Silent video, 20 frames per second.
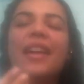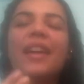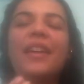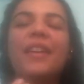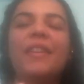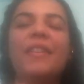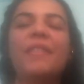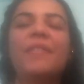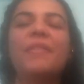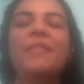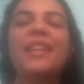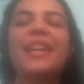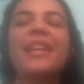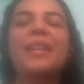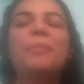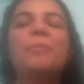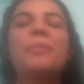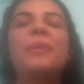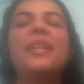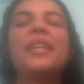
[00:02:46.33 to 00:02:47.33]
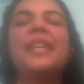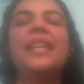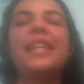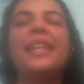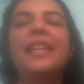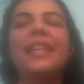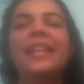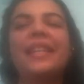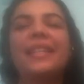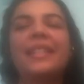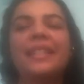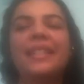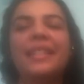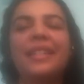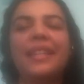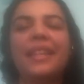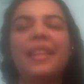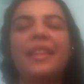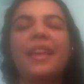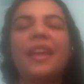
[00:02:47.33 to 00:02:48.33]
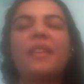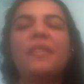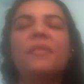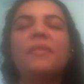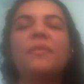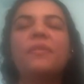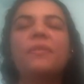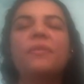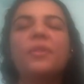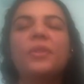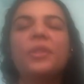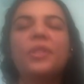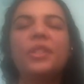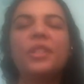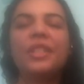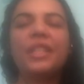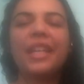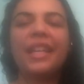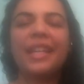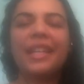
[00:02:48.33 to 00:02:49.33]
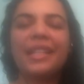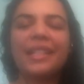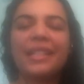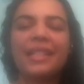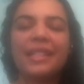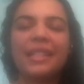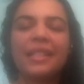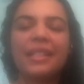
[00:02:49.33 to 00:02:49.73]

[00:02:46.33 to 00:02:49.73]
love, that peace, that fullness.